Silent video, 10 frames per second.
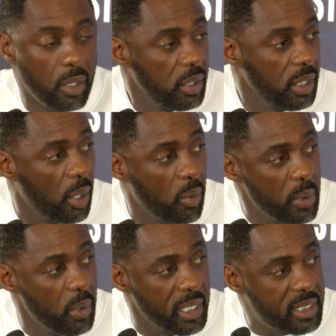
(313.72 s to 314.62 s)
you know, we
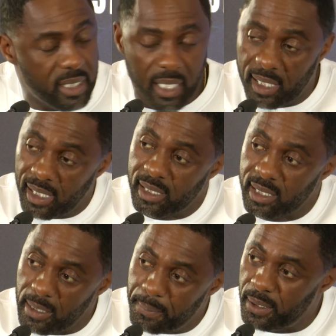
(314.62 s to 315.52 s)
wanted to dig
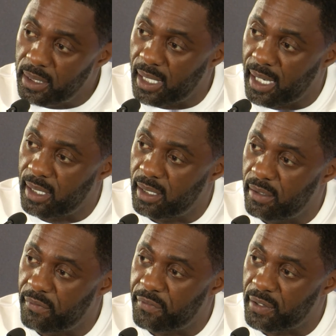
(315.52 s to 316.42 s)
deeper than that
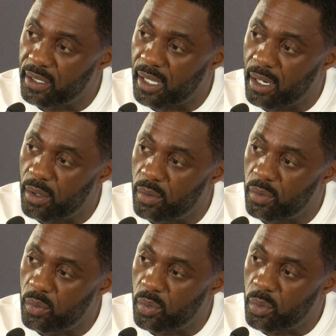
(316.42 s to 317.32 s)
and figure
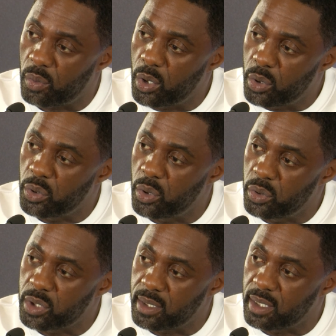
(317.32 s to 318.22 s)
out who,
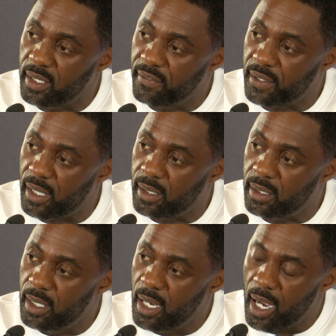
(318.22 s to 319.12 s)
who's underneath that.
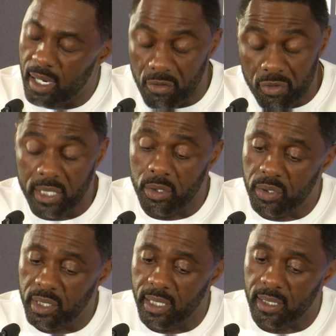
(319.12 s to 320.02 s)
And I really do
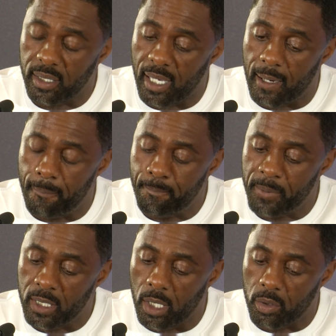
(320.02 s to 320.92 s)
think that,
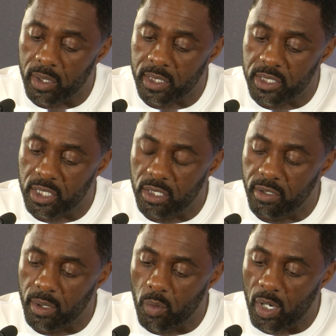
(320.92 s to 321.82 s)
you know,
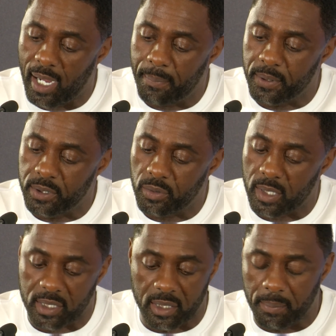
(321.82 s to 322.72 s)
considering what happened to
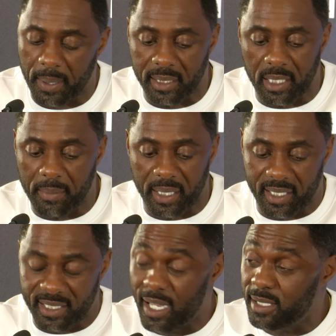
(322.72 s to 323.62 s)
us in the pandemic,
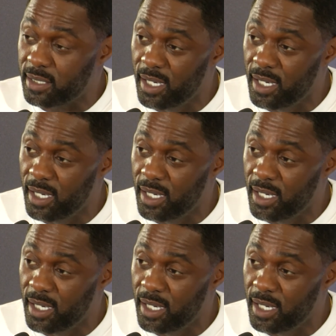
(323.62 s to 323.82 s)
and yes,